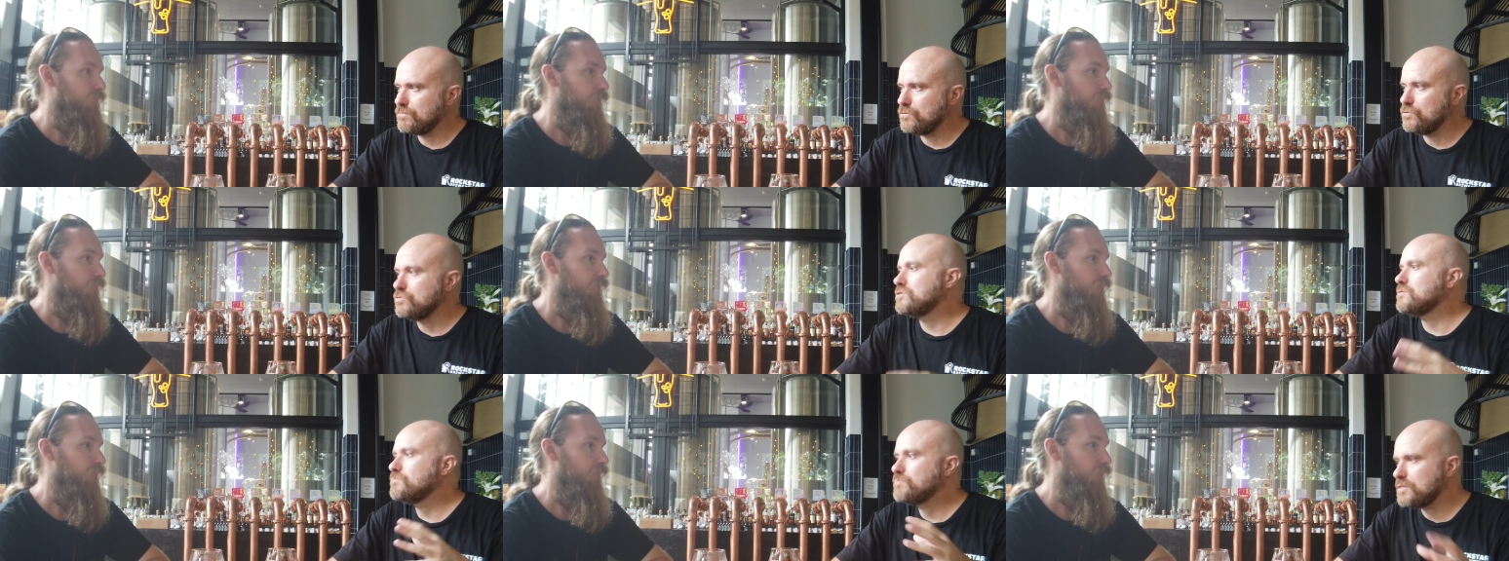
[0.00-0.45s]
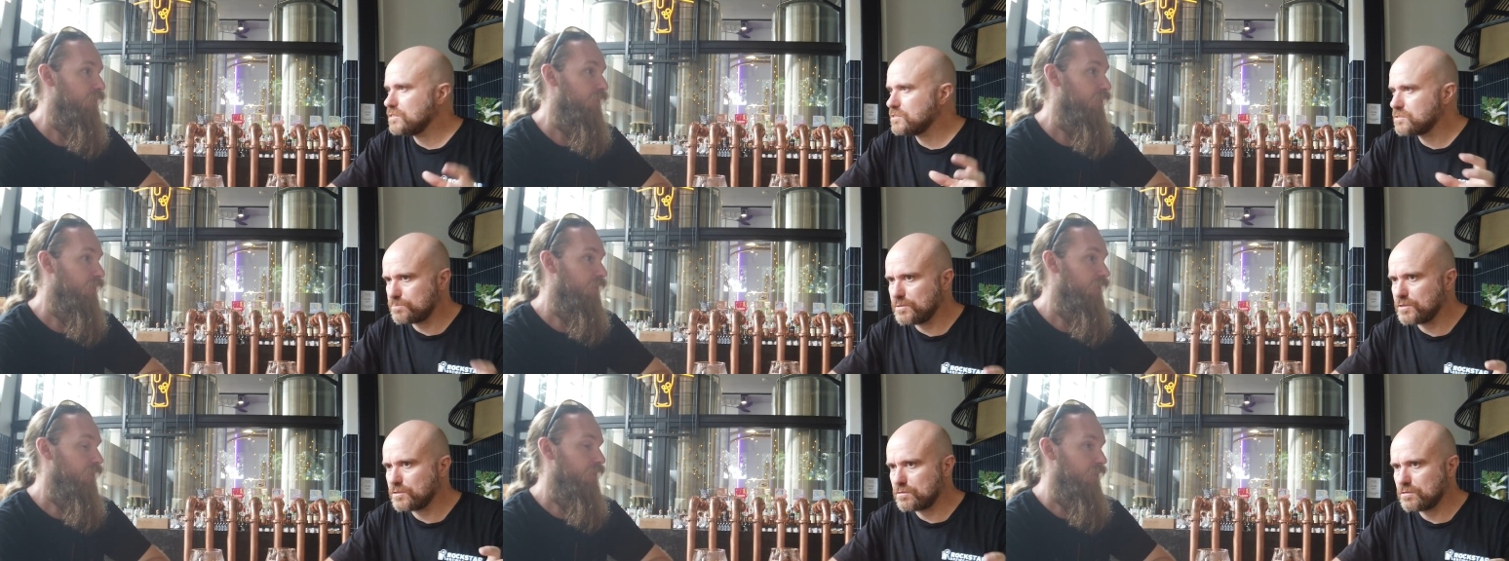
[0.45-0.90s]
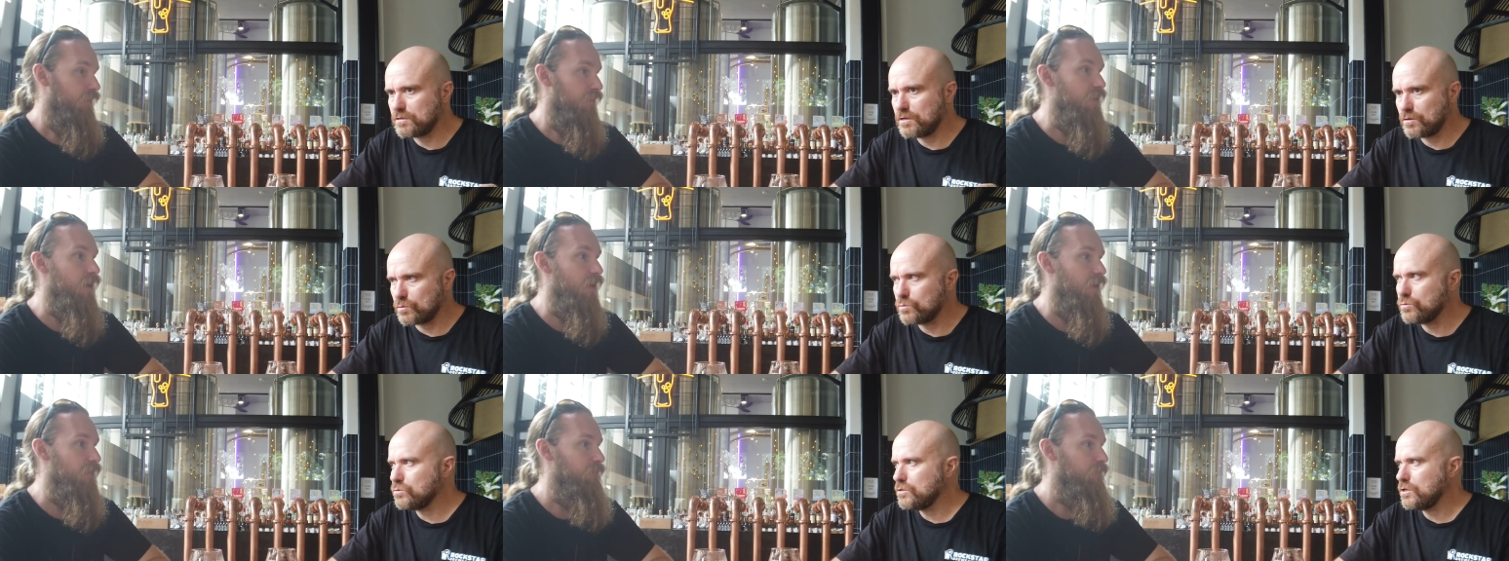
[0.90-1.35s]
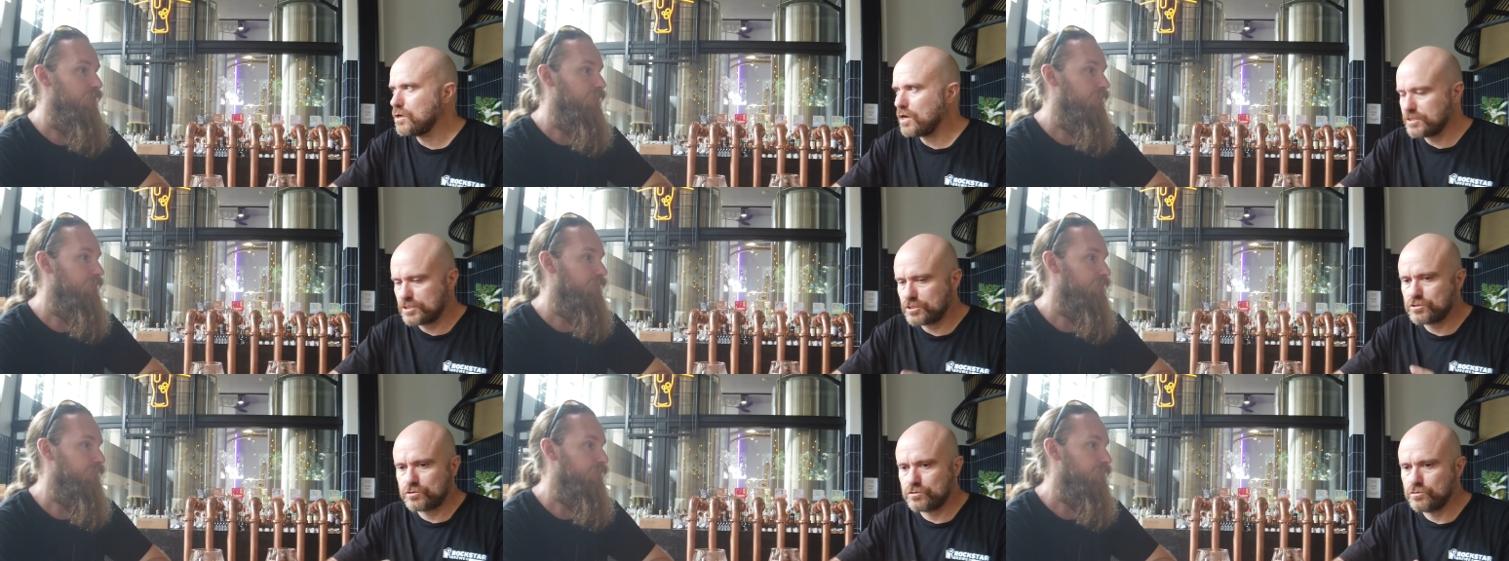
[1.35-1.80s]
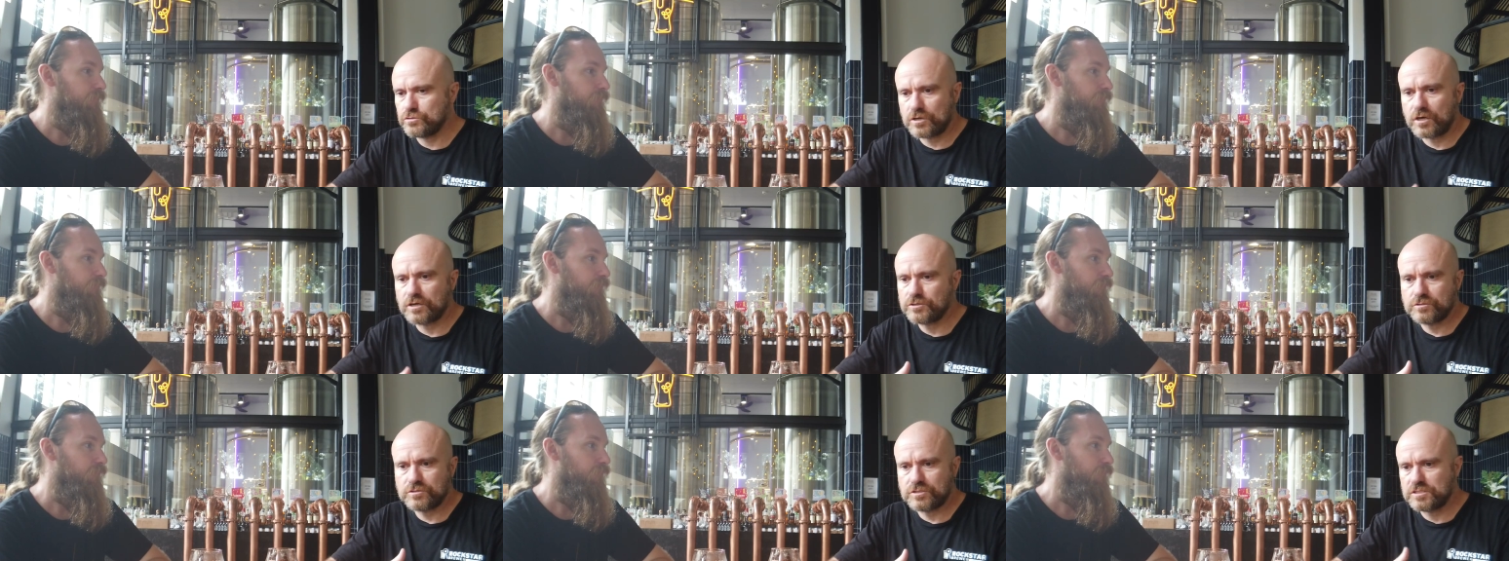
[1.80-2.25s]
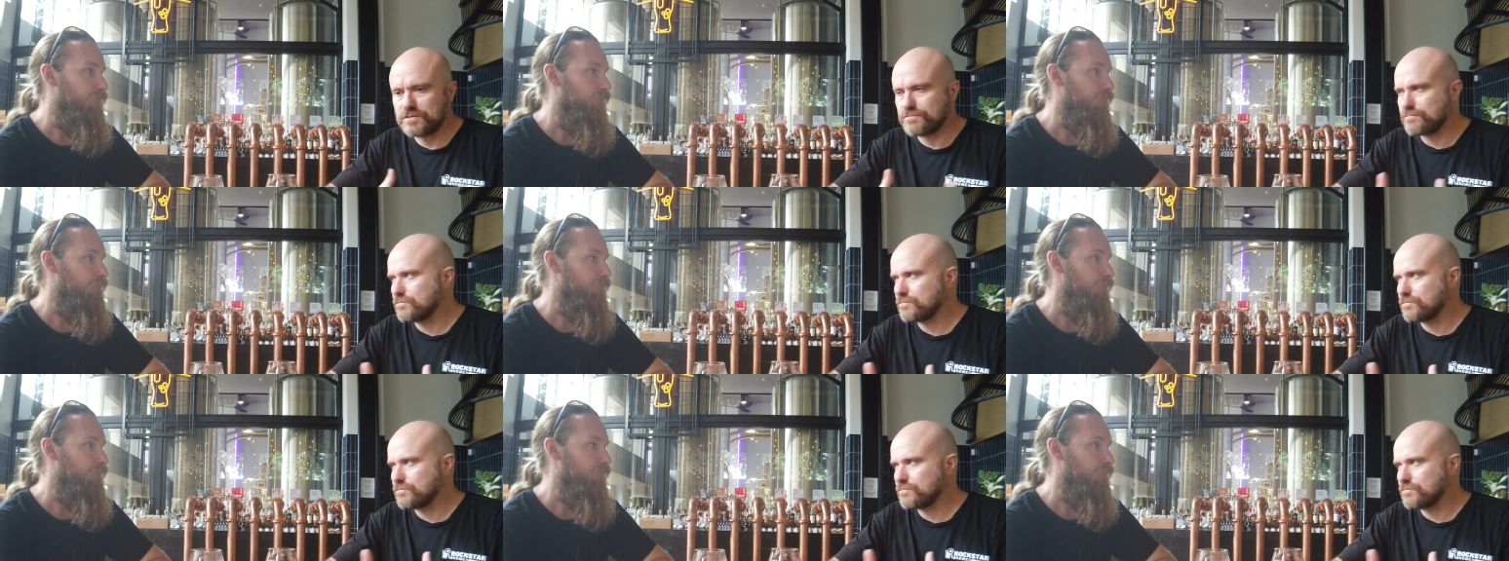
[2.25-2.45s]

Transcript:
Speaker 1: using Beersmith at yeah. all. I just use I use a